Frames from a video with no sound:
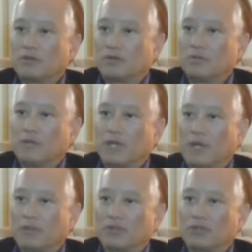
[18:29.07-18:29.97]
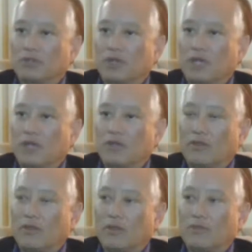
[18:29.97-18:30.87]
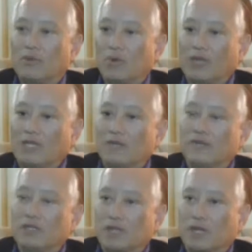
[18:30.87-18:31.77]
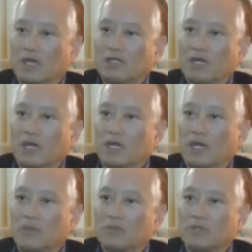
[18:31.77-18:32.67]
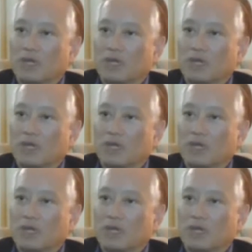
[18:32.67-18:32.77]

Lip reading: to be able to get the more individualized outcomes